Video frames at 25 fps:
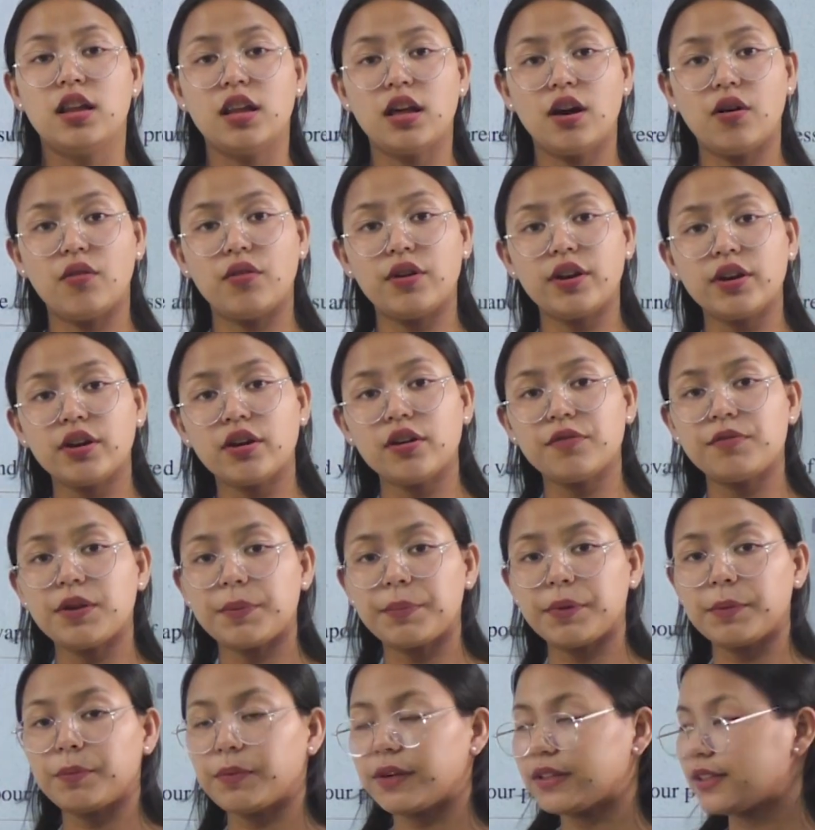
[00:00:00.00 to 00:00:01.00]
Lowering of
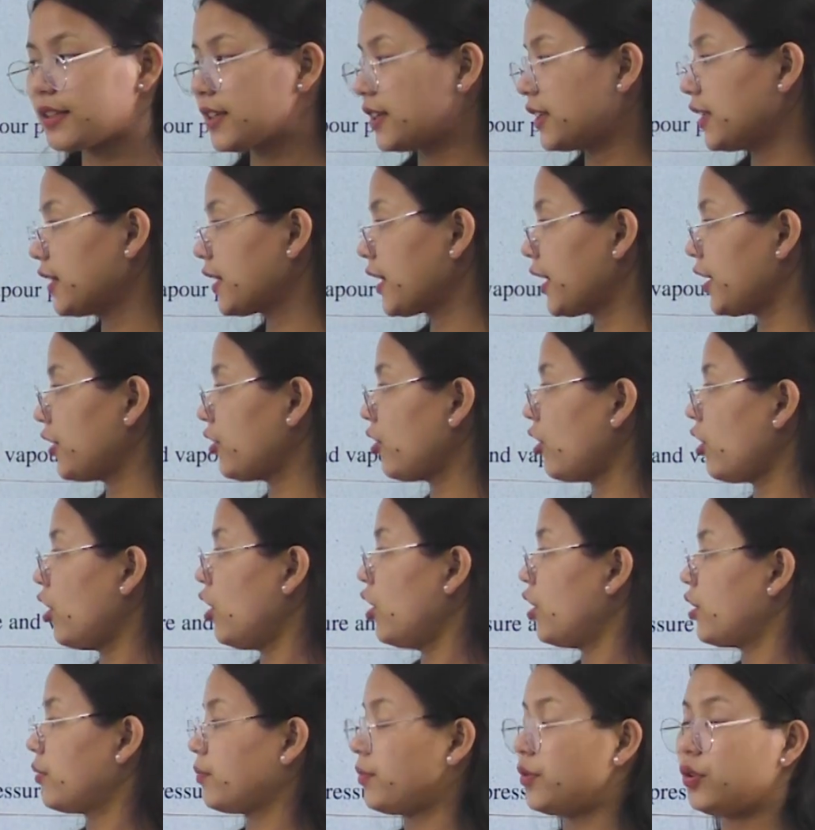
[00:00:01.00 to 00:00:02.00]
vapor pressure is
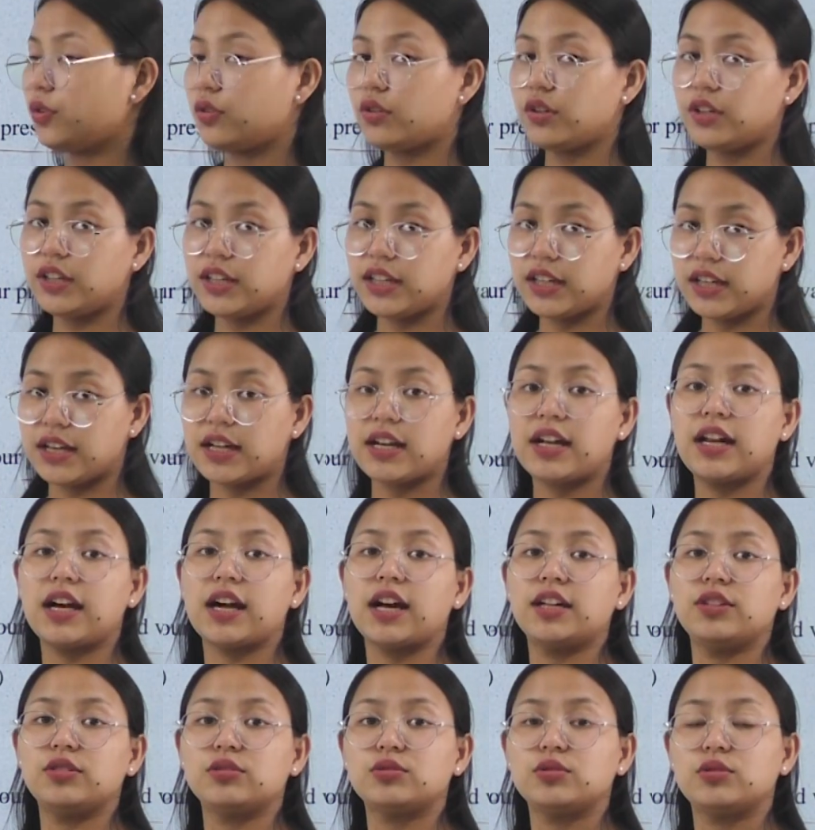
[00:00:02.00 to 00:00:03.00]
pure ki
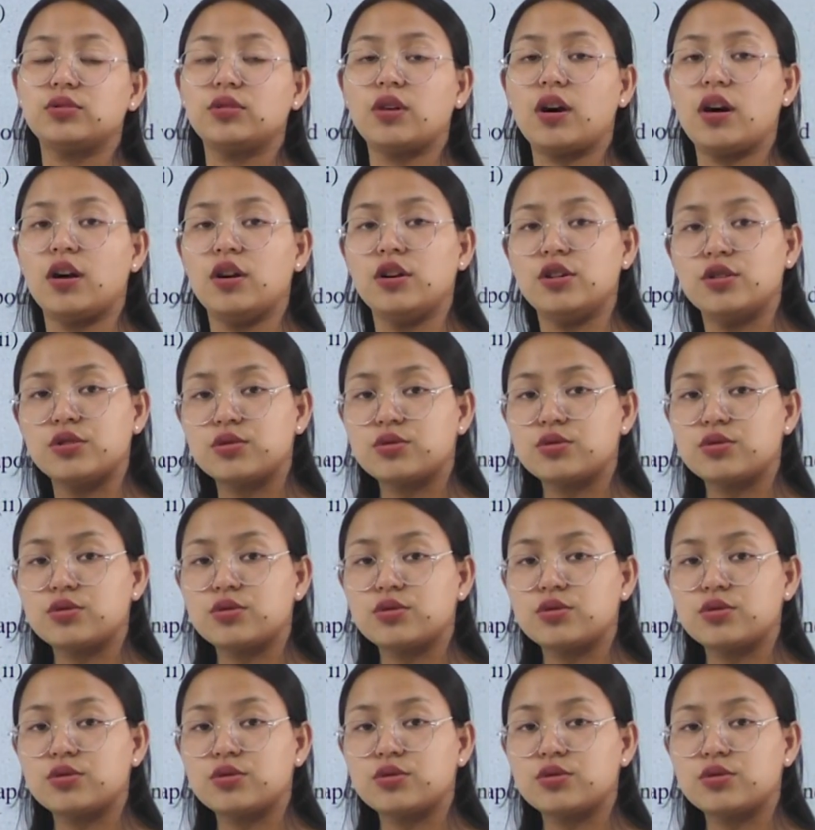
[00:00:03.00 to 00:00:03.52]
kana khadok to no